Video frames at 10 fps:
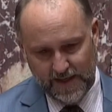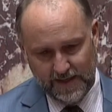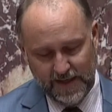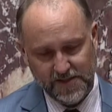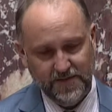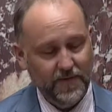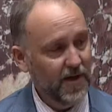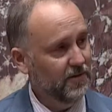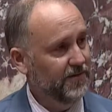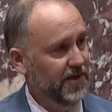As a
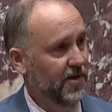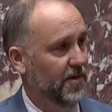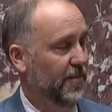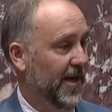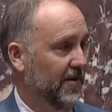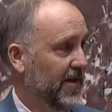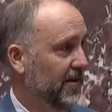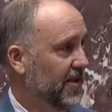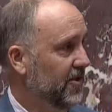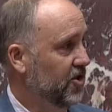father of a
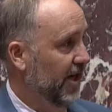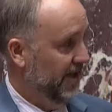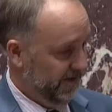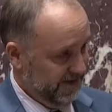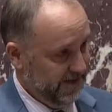non-binary child,